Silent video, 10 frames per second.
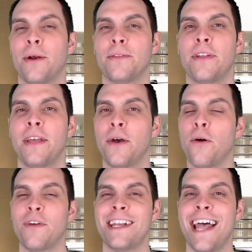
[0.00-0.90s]
Earth today that
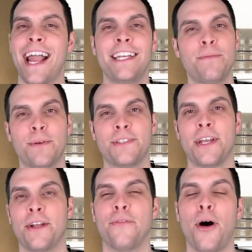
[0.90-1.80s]
over
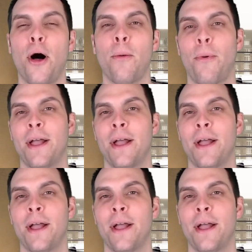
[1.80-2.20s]
90% of all